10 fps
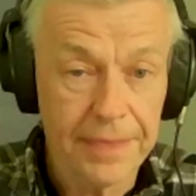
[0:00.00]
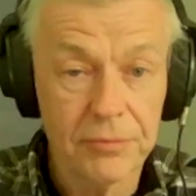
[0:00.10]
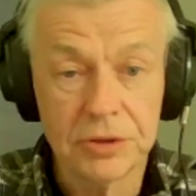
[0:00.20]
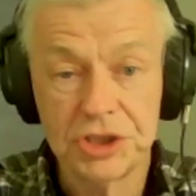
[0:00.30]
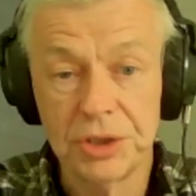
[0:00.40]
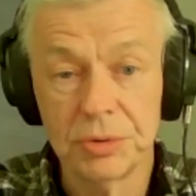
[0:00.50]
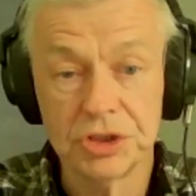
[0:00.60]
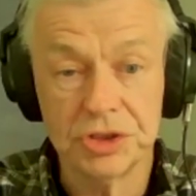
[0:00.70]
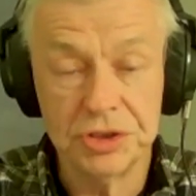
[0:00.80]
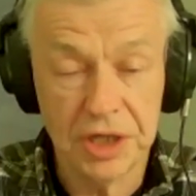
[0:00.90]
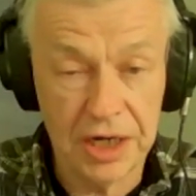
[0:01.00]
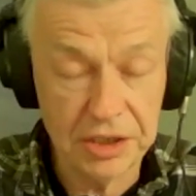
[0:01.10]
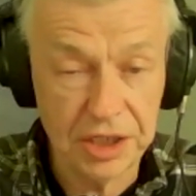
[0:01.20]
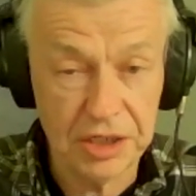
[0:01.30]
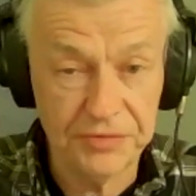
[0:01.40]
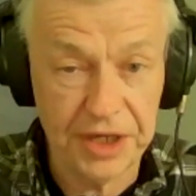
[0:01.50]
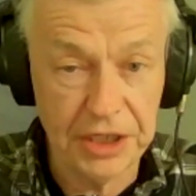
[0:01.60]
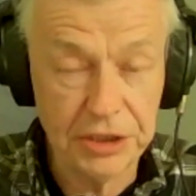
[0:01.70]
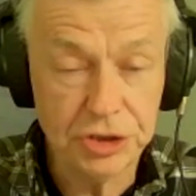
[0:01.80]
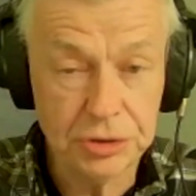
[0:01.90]
When she was not yet of
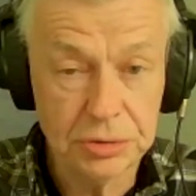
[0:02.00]
age,